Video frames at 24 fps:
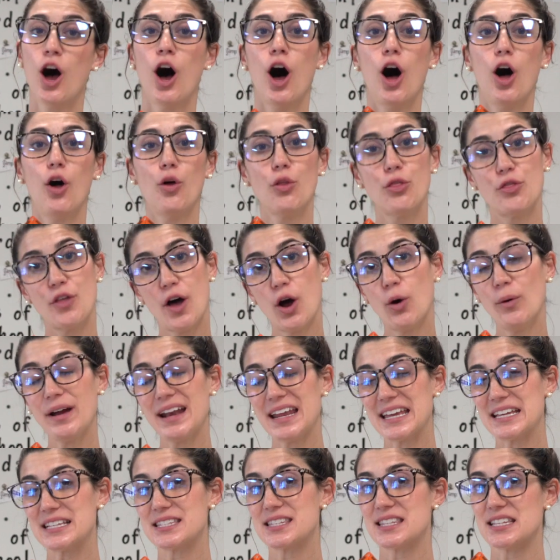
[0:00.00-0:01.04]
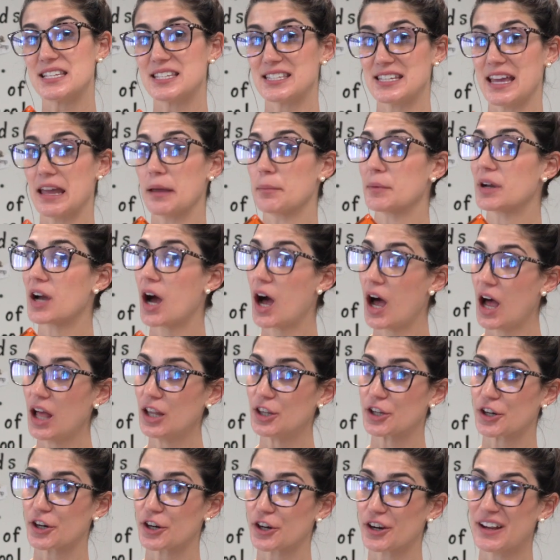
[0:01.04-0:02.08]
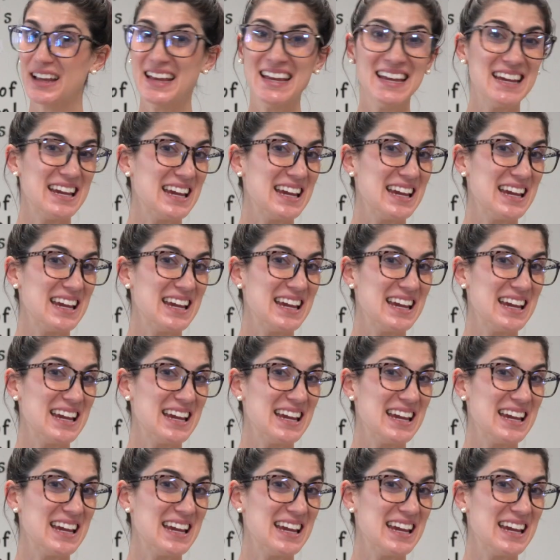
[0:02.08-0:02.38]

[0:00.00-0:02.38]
Although it is the same color,